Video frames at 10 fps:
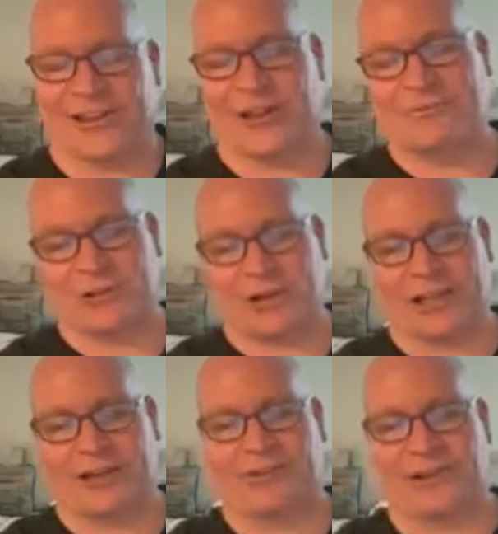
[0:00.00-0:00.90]
you have to look
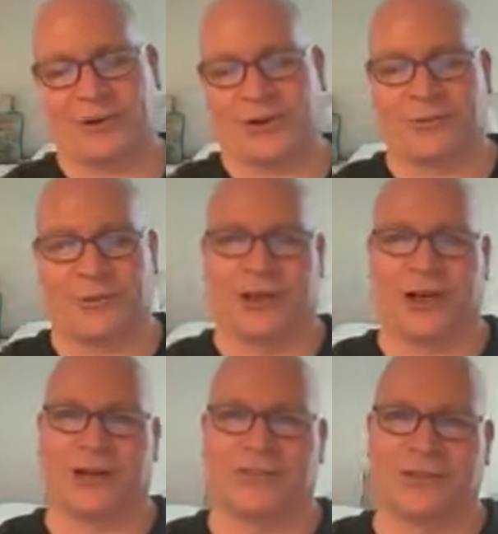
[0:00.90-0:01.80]
at that video after we get
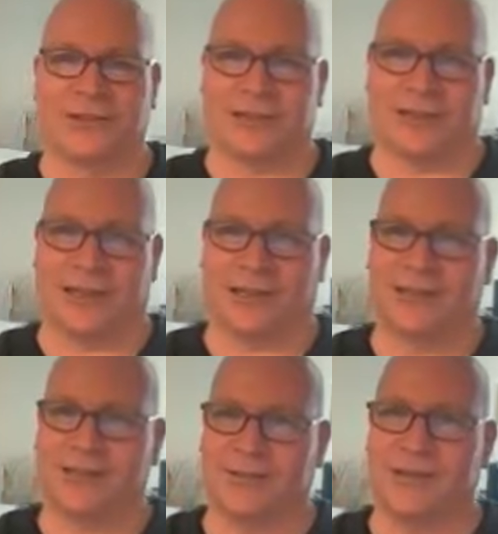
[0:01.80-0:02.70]
off. It's uh,
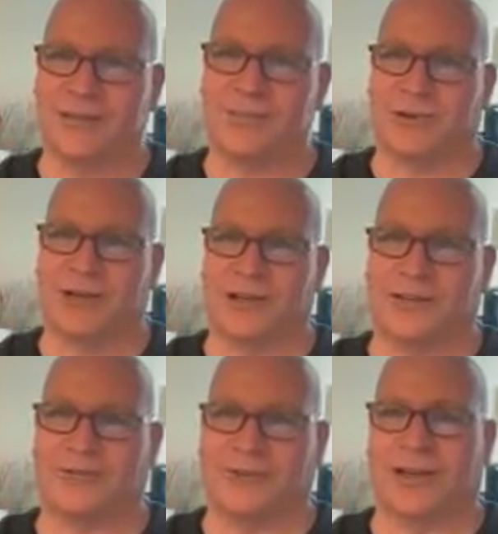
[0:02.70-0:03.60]
it's it's
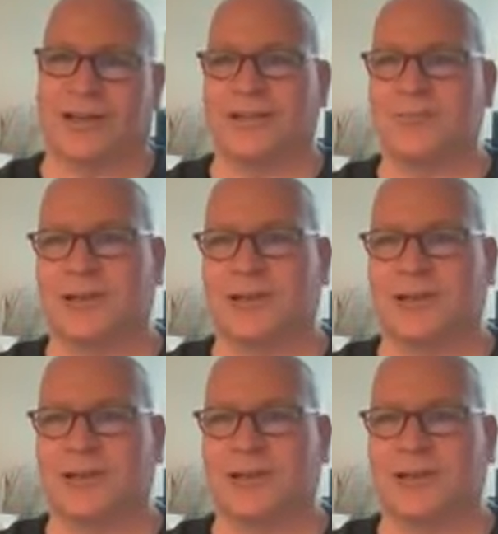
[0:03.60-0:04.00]
pretty funny. It's